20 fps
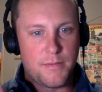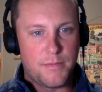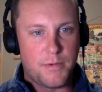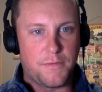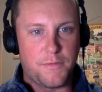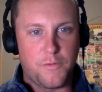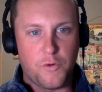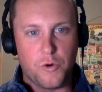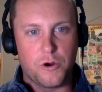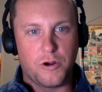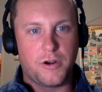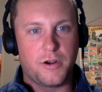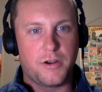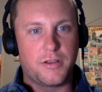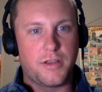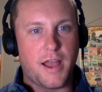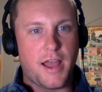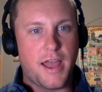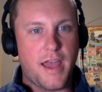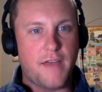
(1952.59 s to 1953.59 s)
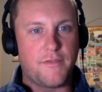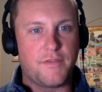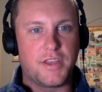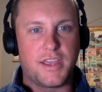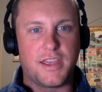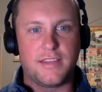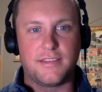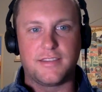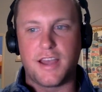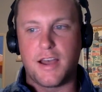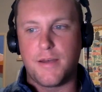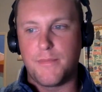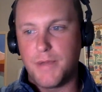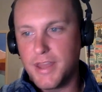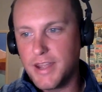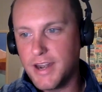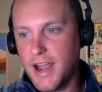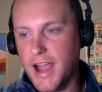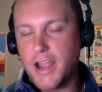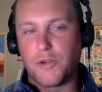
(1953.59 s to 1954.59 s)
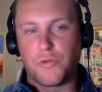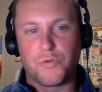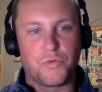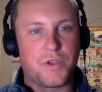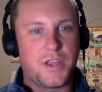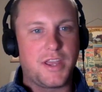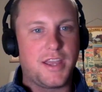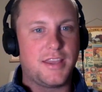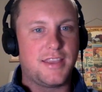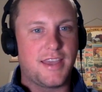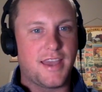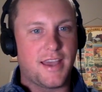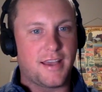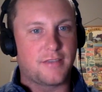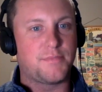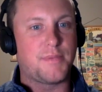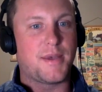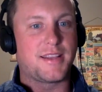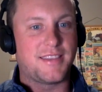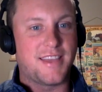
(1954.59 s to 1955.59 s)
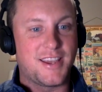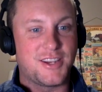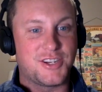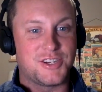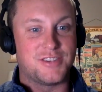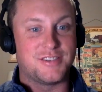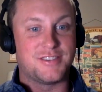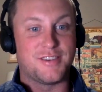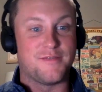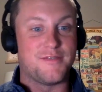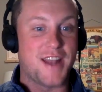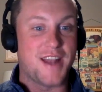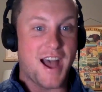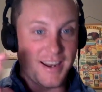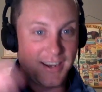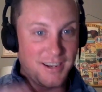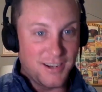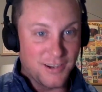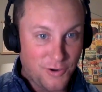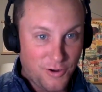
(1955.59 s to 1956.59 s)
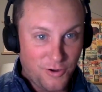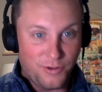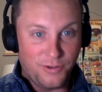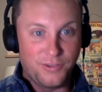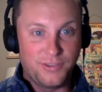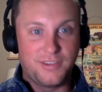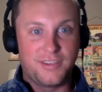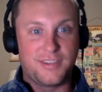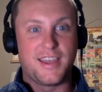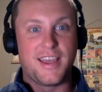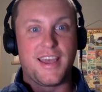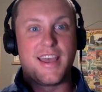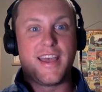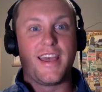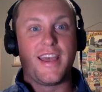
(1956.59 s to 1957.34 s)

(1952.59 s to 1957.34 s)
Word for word: before i have the kids come in i read the expectations of nine year olds